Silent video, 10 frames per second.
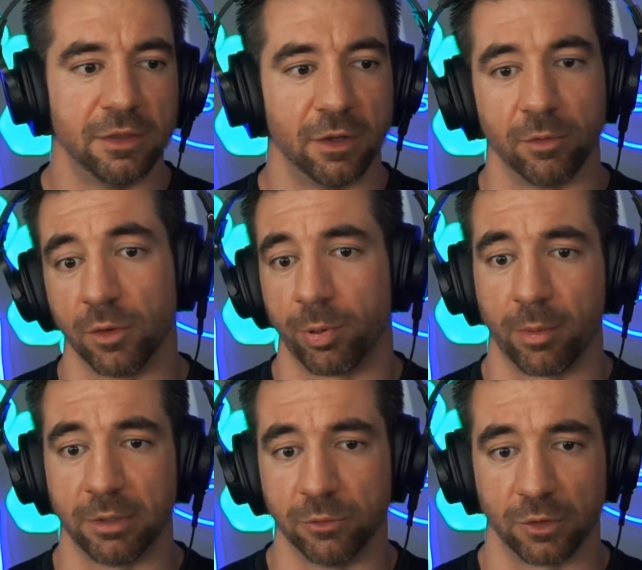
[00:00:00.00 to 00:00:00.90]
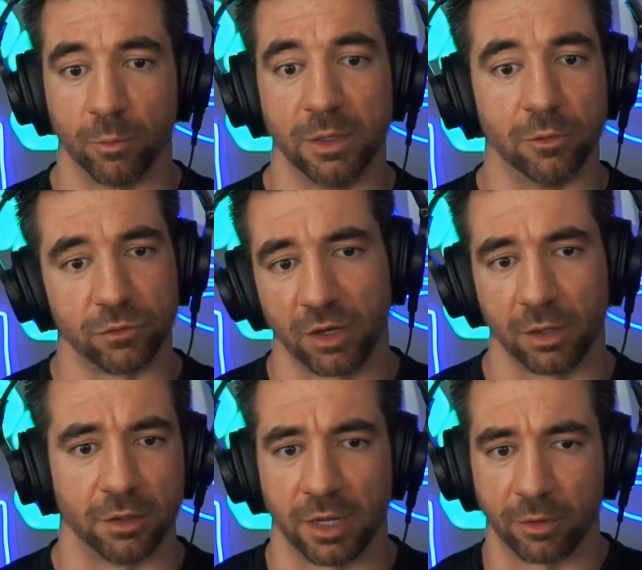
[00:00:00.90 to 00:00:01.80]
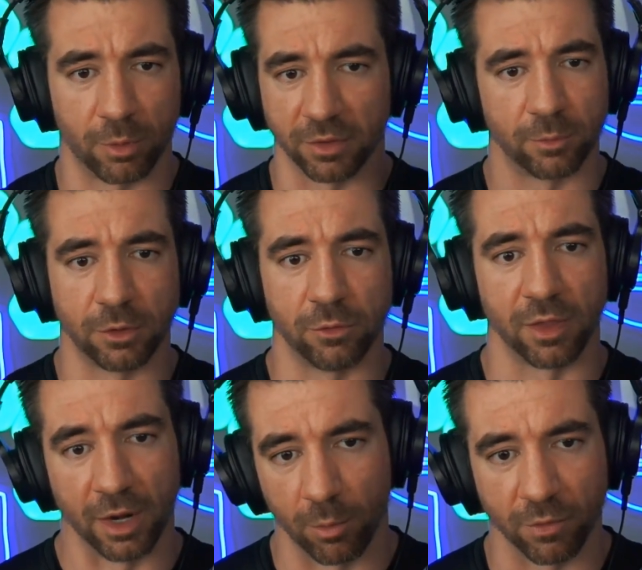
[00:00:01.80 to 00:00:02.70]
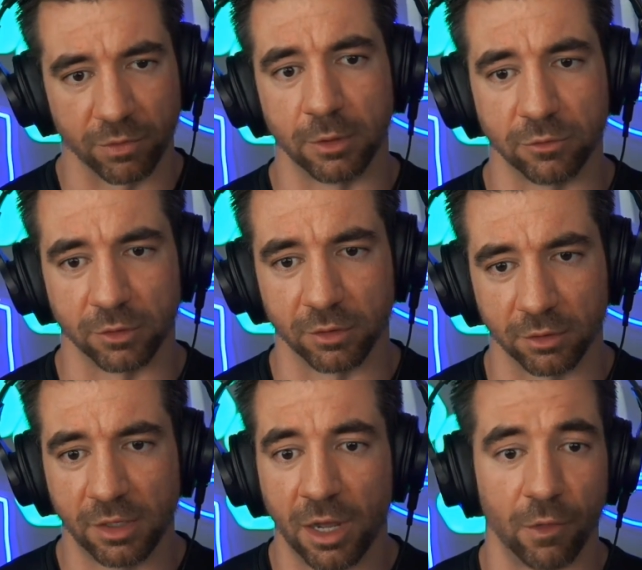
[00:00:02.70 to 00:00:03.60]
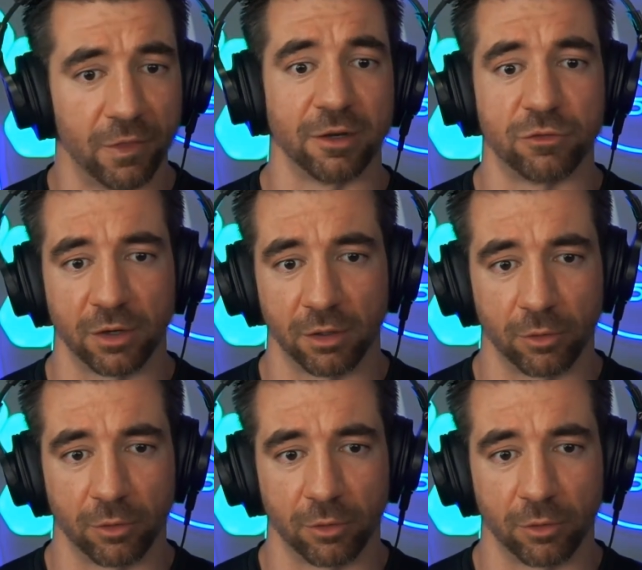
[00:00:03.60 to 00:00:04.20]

They're, they're probably using a Windows shell. I don't want them to do that. I want them to use a, a Linux shell.